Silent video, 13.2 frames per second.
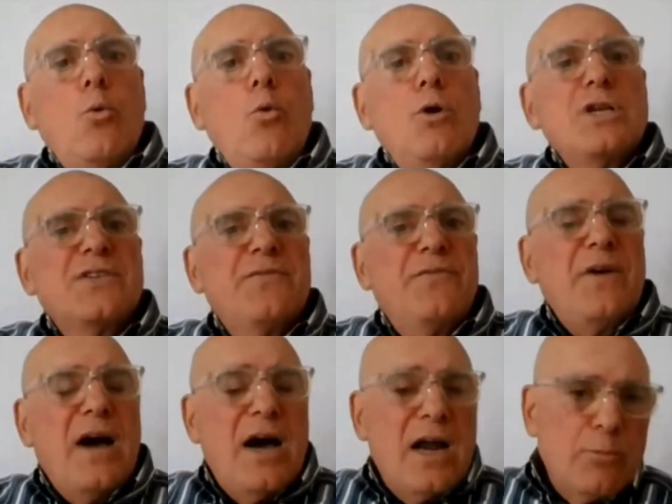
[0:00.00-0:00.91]
was
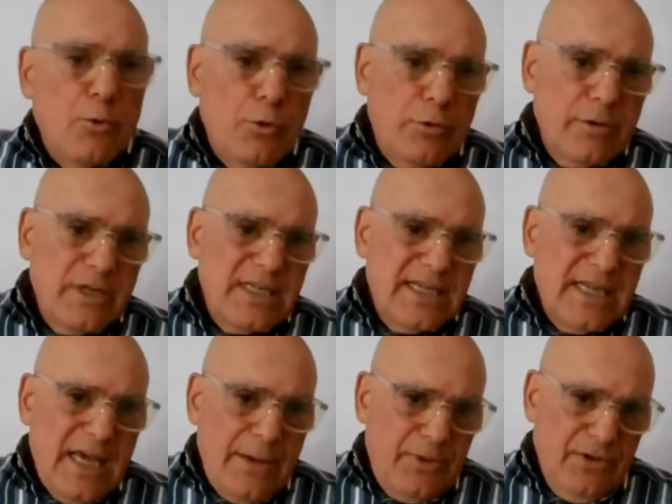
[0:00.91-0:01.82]
far more
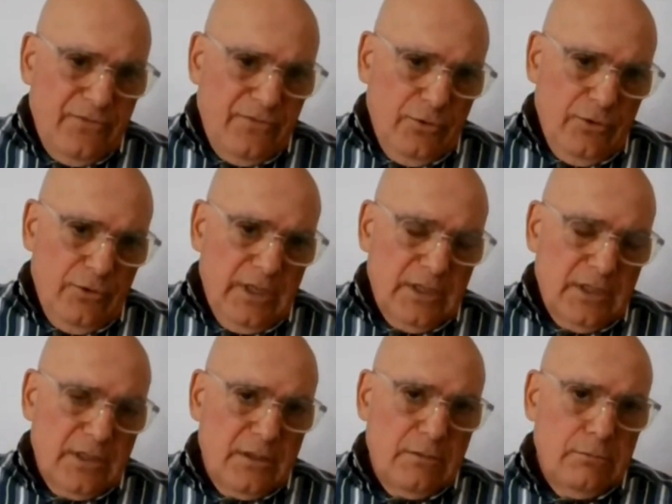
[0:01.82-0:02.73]
receptive to
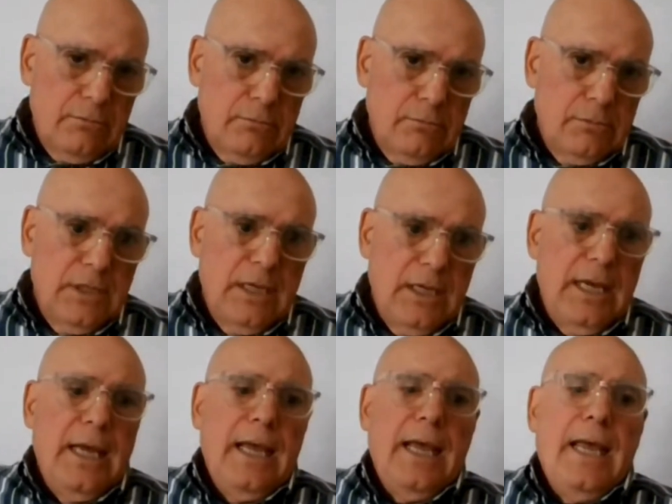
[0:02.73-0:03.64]
this.
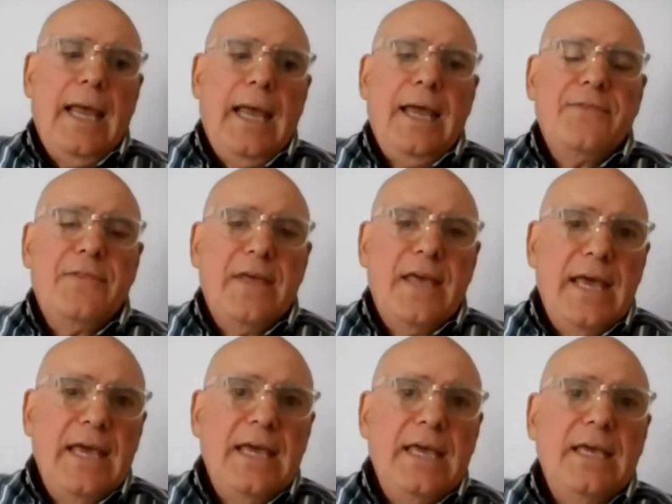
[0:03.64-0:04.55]
And
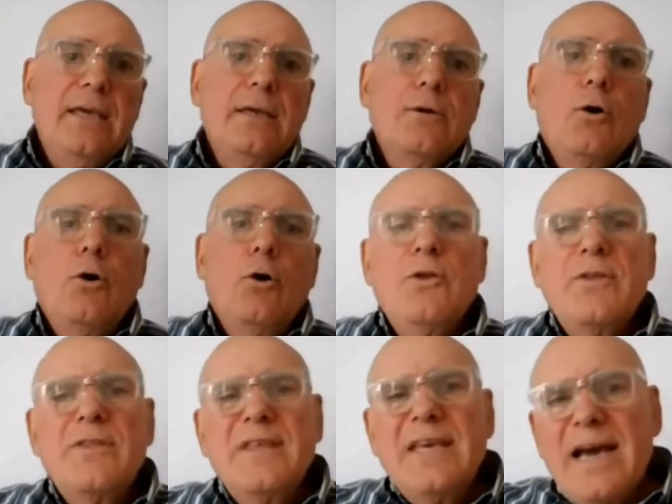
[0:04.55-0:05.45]
they,
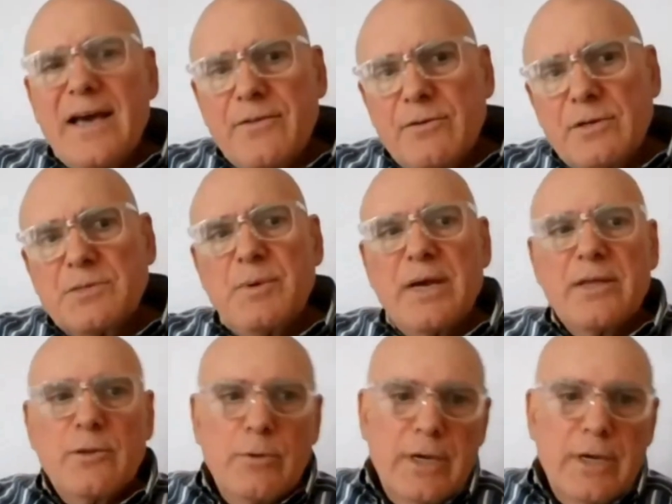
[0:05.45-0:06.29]
although the others, by the